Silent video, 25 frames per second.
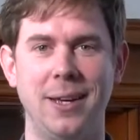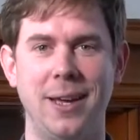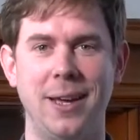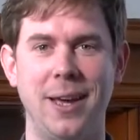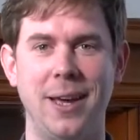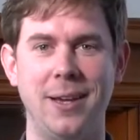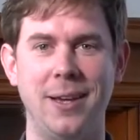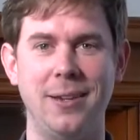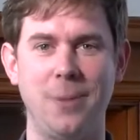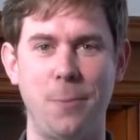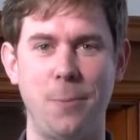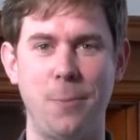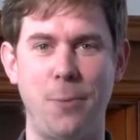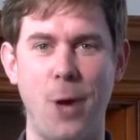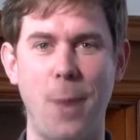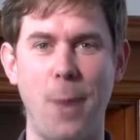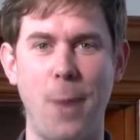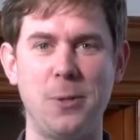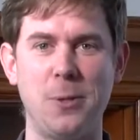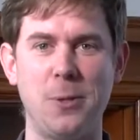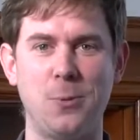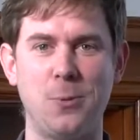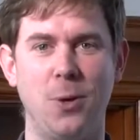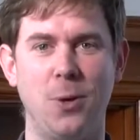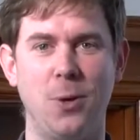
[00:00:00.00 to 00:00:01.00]
And the
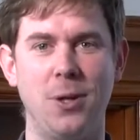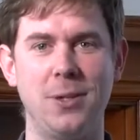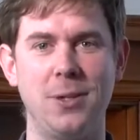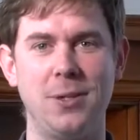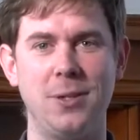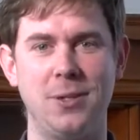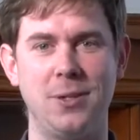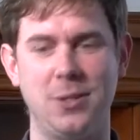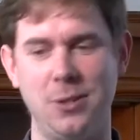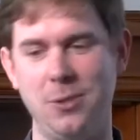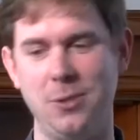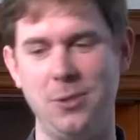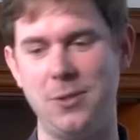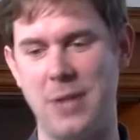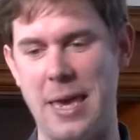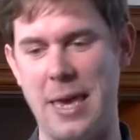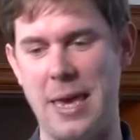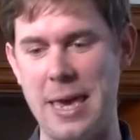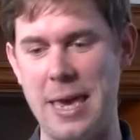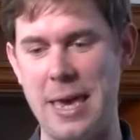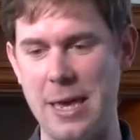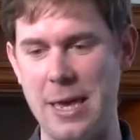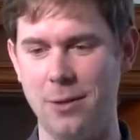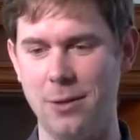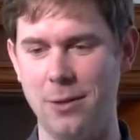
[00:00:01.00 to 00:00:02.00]
purpose was to
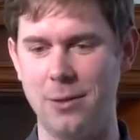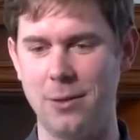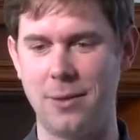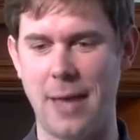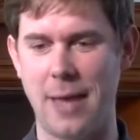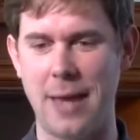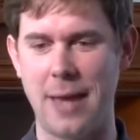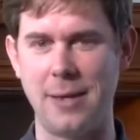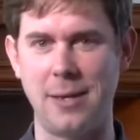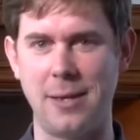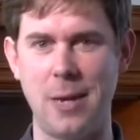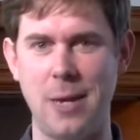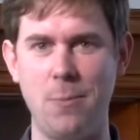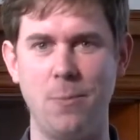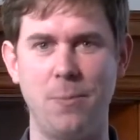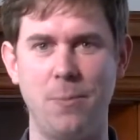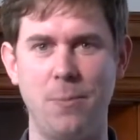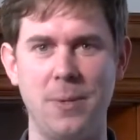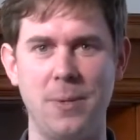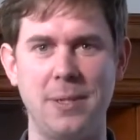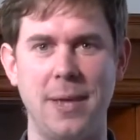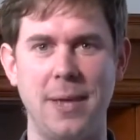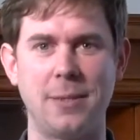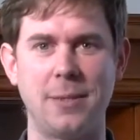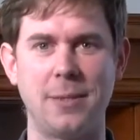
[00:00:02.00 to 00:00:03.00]
heal that
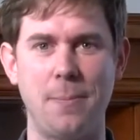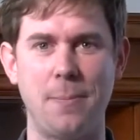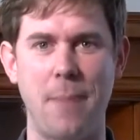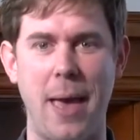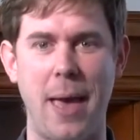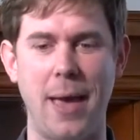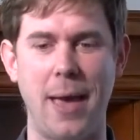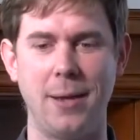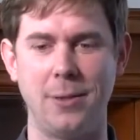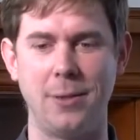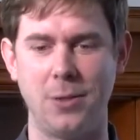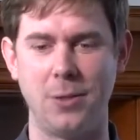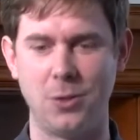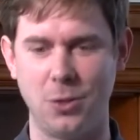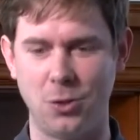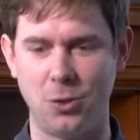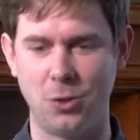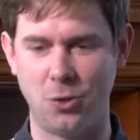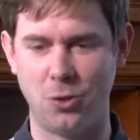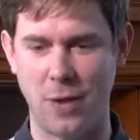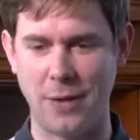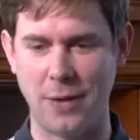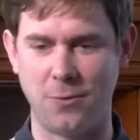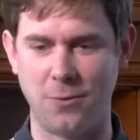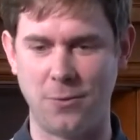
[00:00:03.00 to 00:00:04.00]
demon-possessed man, to
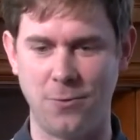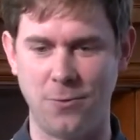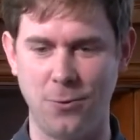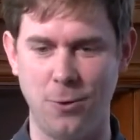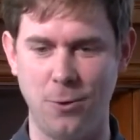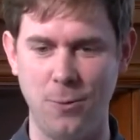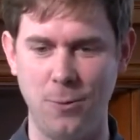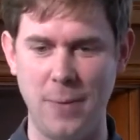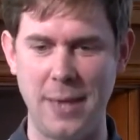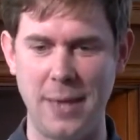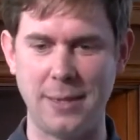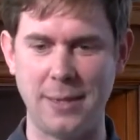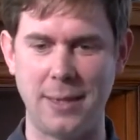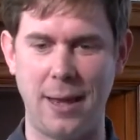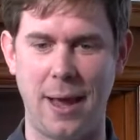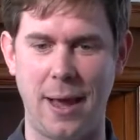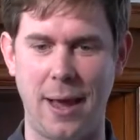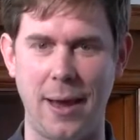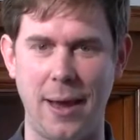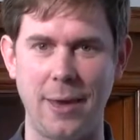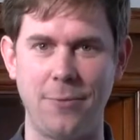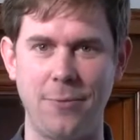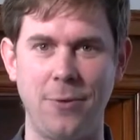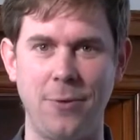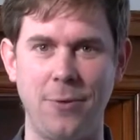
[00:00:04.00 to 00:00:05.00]
transform his
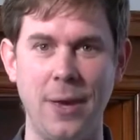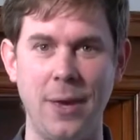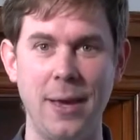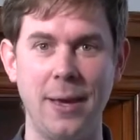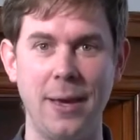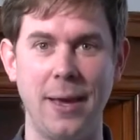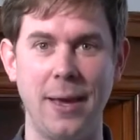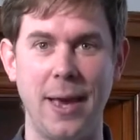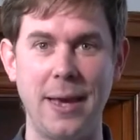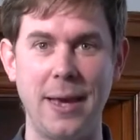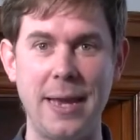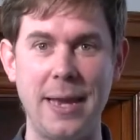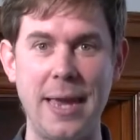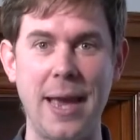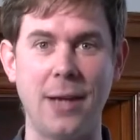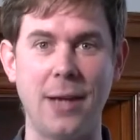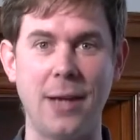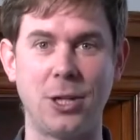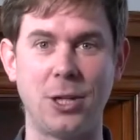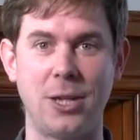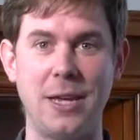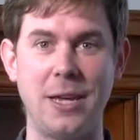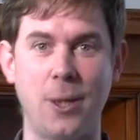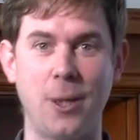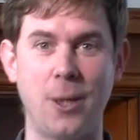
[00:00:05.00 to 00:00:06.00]
life. And he
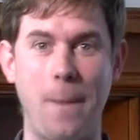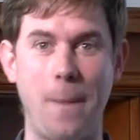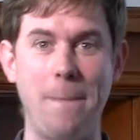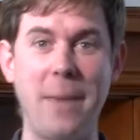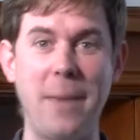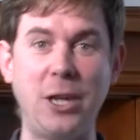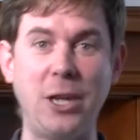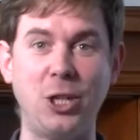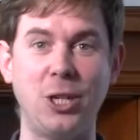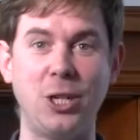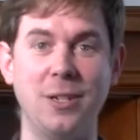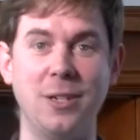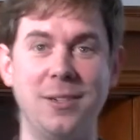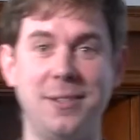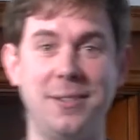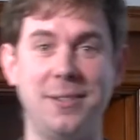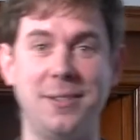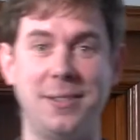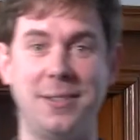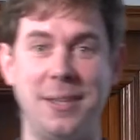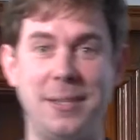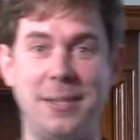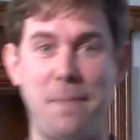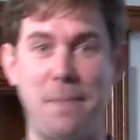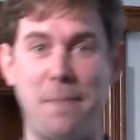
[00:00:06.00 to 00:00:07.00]
actually
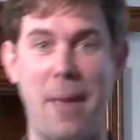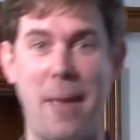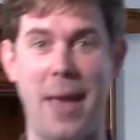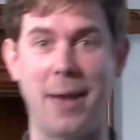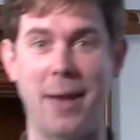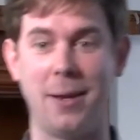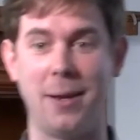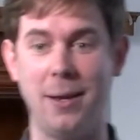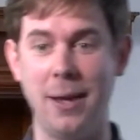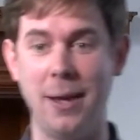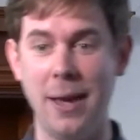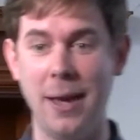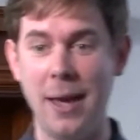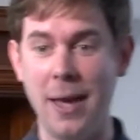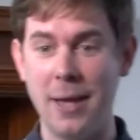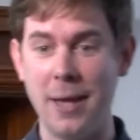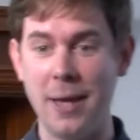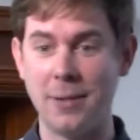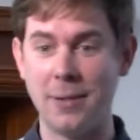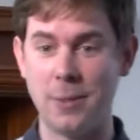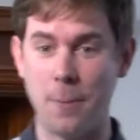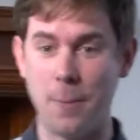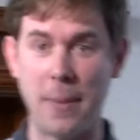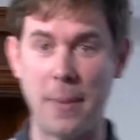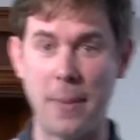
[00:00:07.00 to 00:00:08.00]
commissions this man
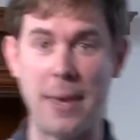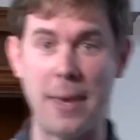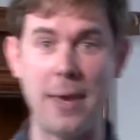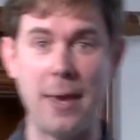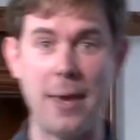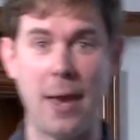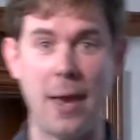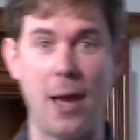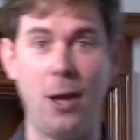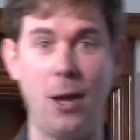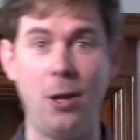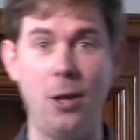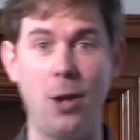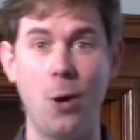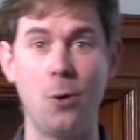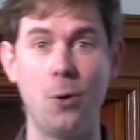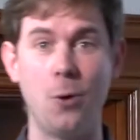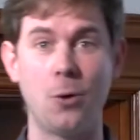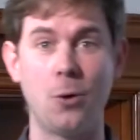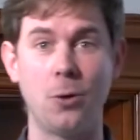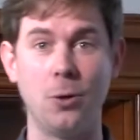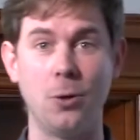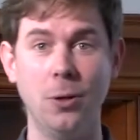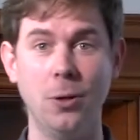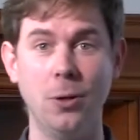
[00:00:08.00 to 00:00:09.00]
to be a
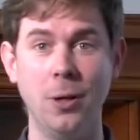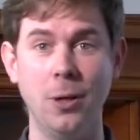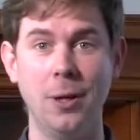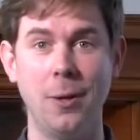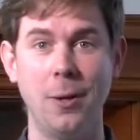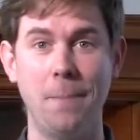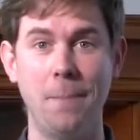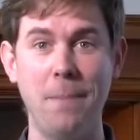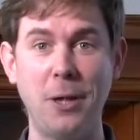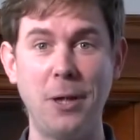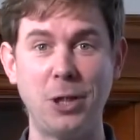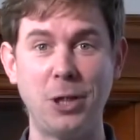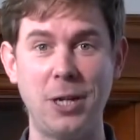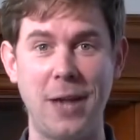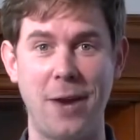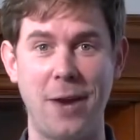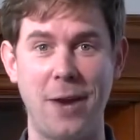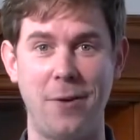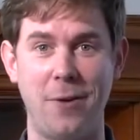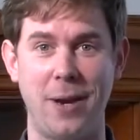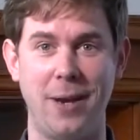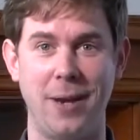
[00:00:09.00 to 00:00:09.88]
local missionary.